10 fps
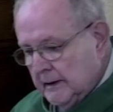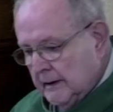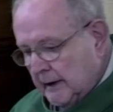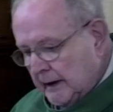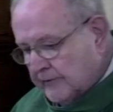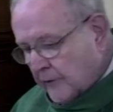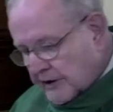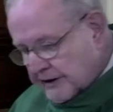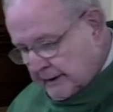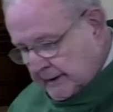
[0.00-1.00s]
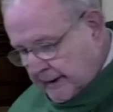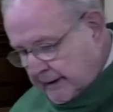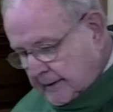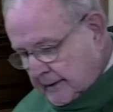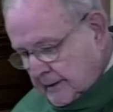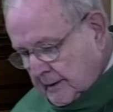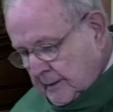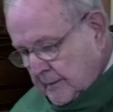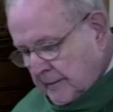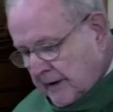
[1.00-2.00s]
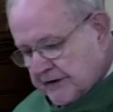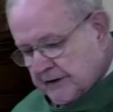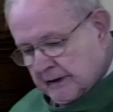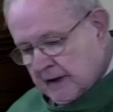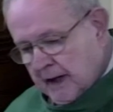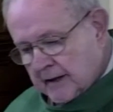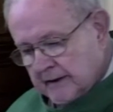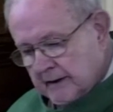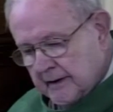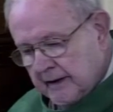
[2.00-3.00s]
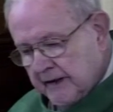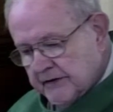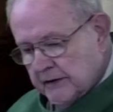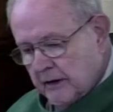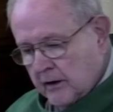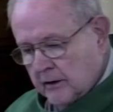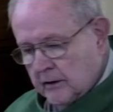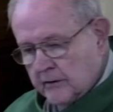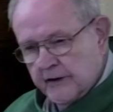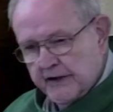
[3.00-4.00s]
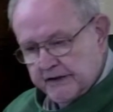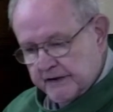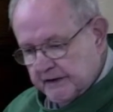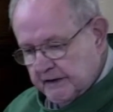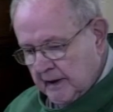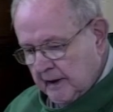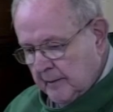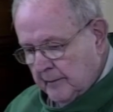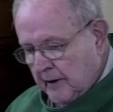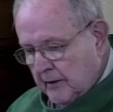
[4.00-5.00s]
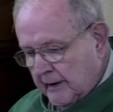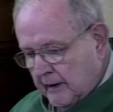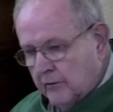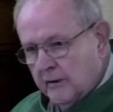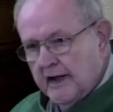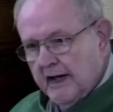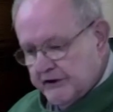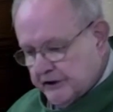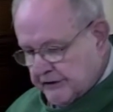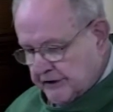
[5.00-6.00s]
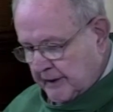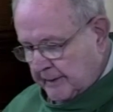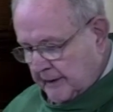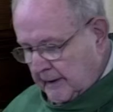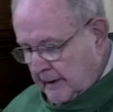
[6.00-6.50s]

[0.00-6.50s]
Unfortunately, much of the content of these inaugural addresses bear little relationship